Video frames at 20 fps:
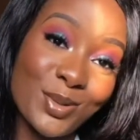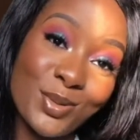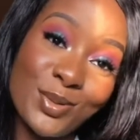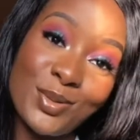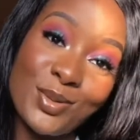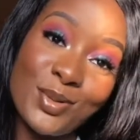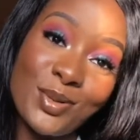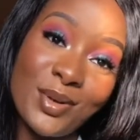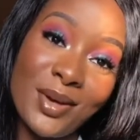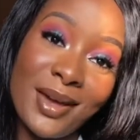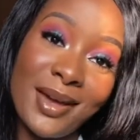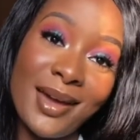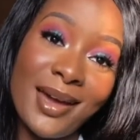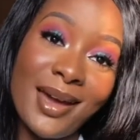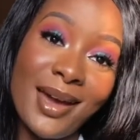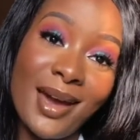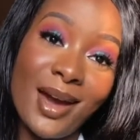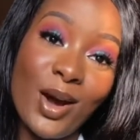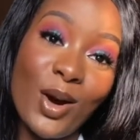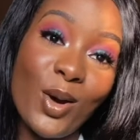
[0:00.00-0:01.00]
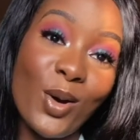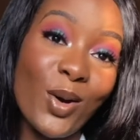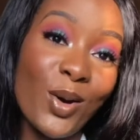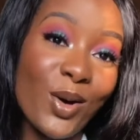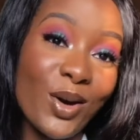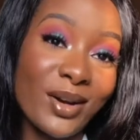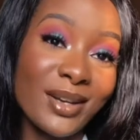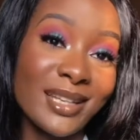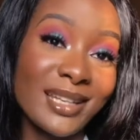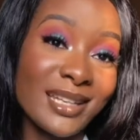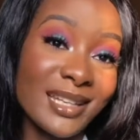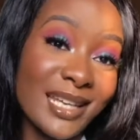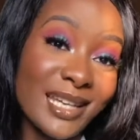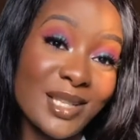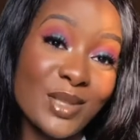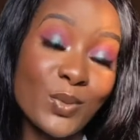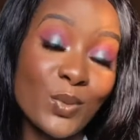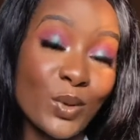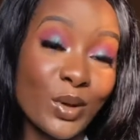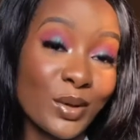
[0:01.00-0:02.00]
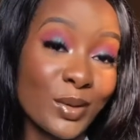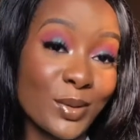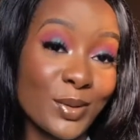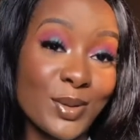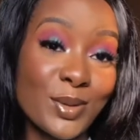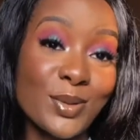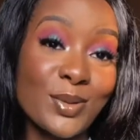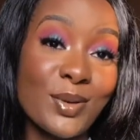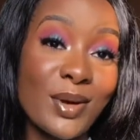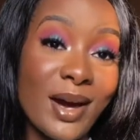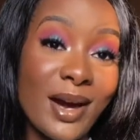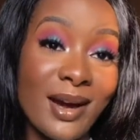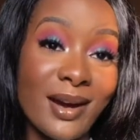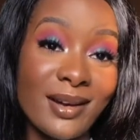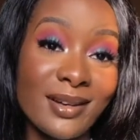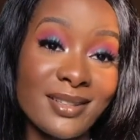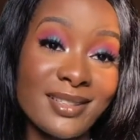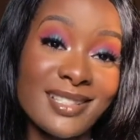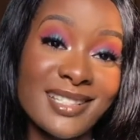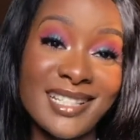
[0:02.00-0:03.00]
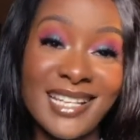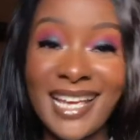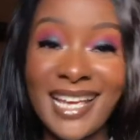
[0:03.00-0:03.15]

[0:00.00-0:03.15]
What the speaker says: 1 or 2 hours.